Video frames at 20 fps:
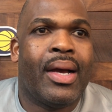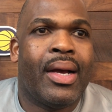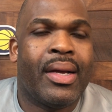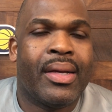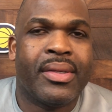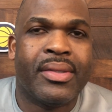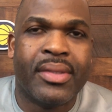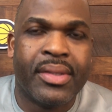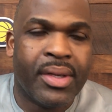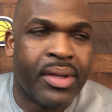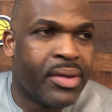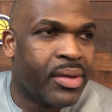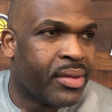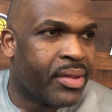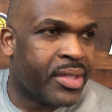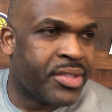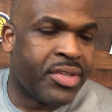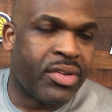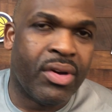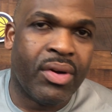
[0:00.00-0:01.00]

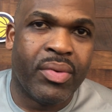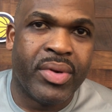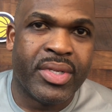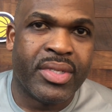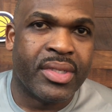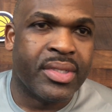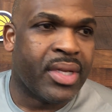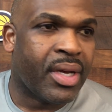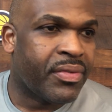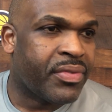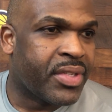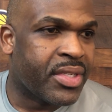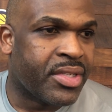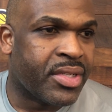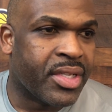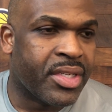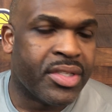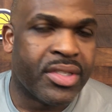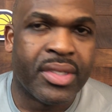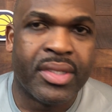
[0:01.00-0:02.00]
That's always a tough
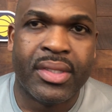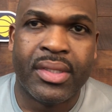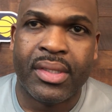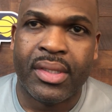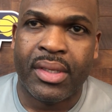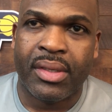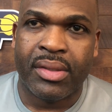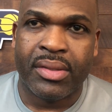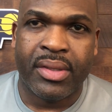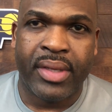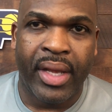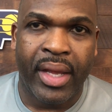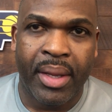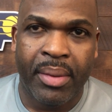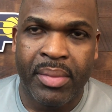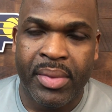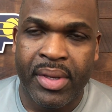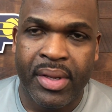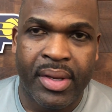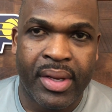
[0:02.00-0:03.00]
decision. You know,
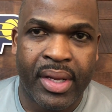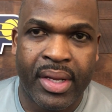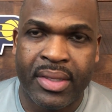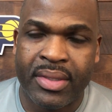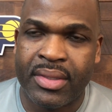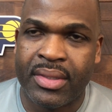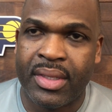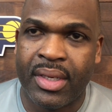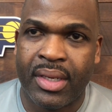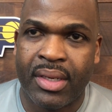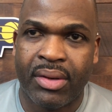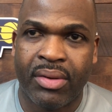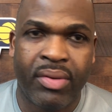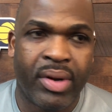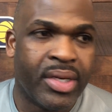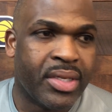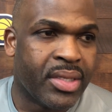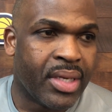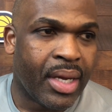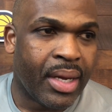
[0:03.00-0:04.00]
Damien has done a
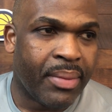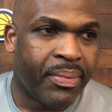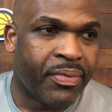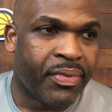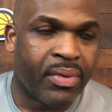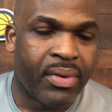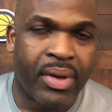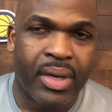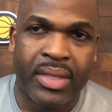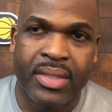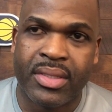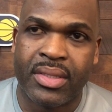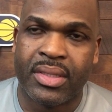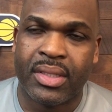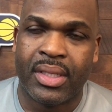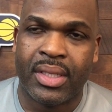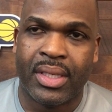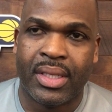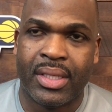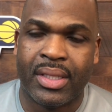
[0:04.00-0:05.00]
great job for
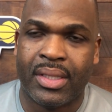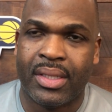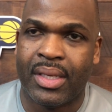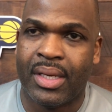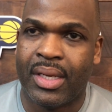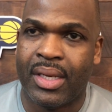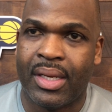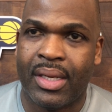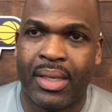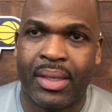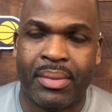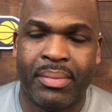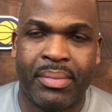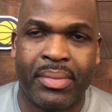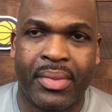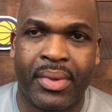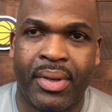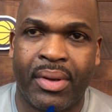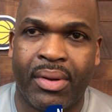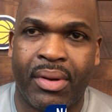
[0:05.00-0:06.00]
us, and
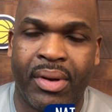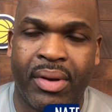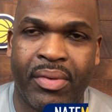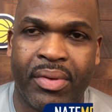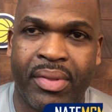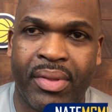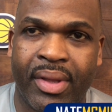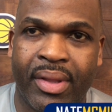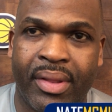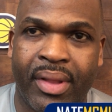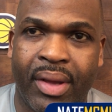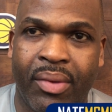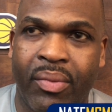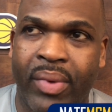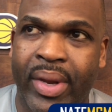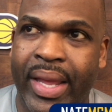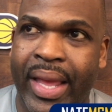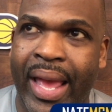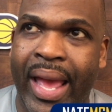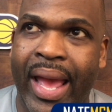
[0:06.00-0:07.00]
everything that
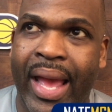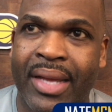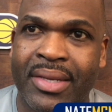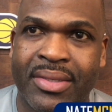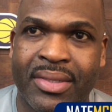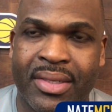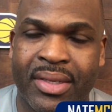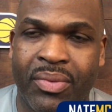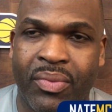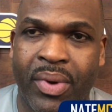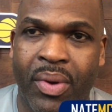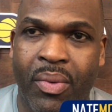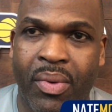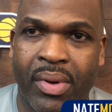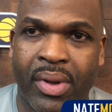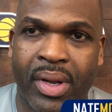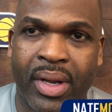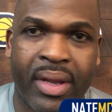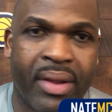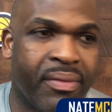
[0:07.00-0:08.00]
we asked and we
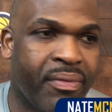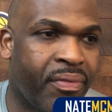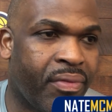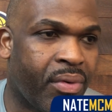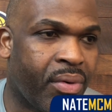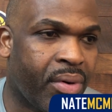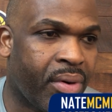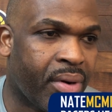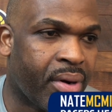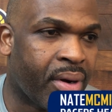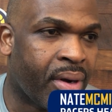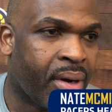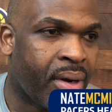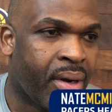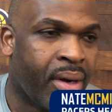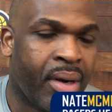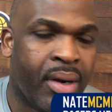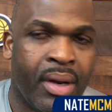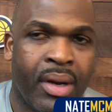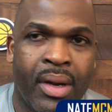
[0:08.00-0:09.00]
were looking for
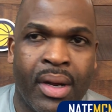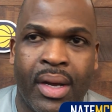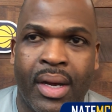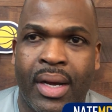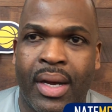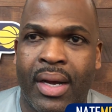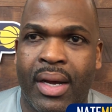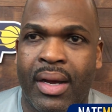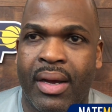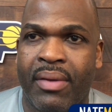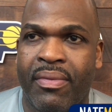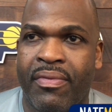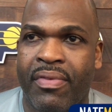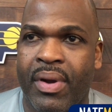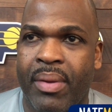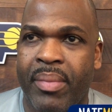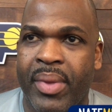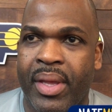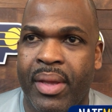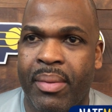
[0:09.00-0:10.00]

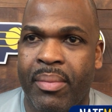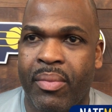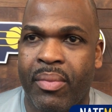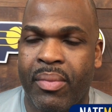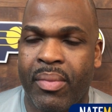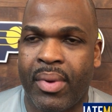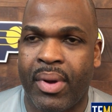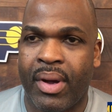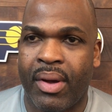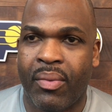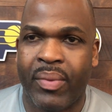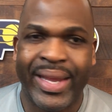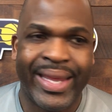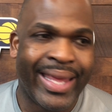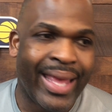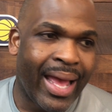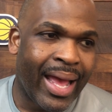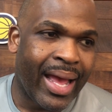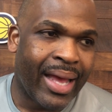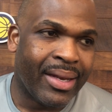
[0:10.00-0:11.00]
from him, we
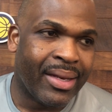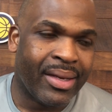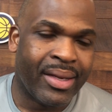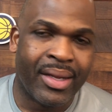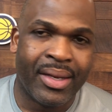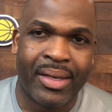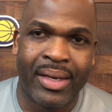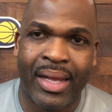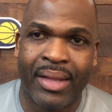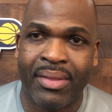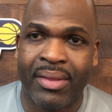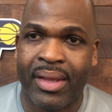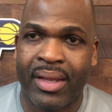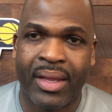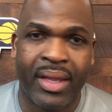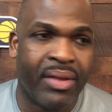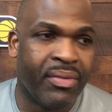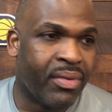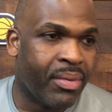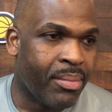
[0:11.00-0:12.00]
got, and I
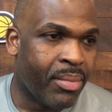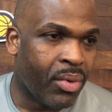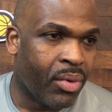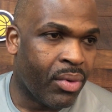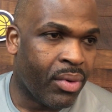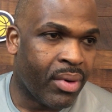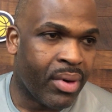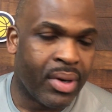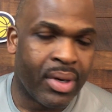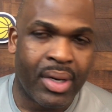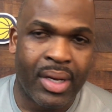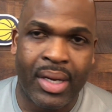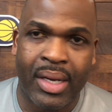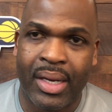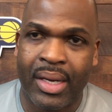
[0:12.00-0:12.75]
think even more.